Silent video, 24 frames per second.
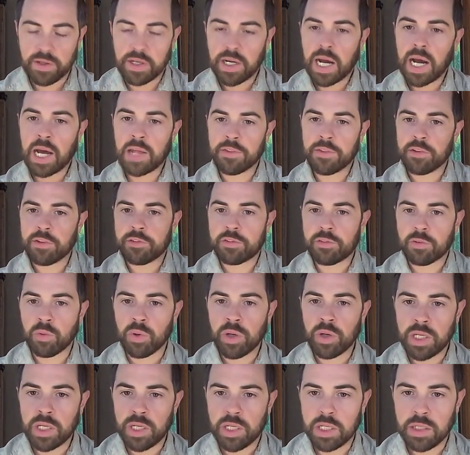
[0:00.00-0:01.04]
on the
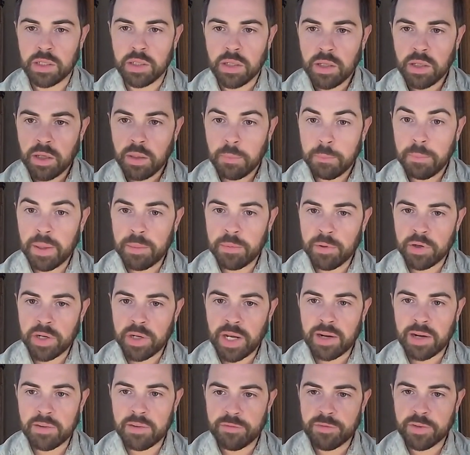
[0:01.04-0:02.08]
screen and maybe you're
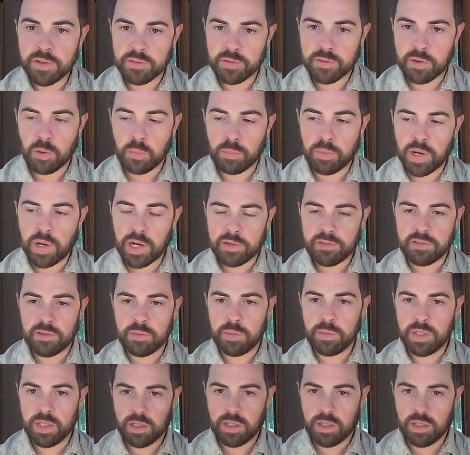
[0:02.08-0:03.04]
not in physical proximity?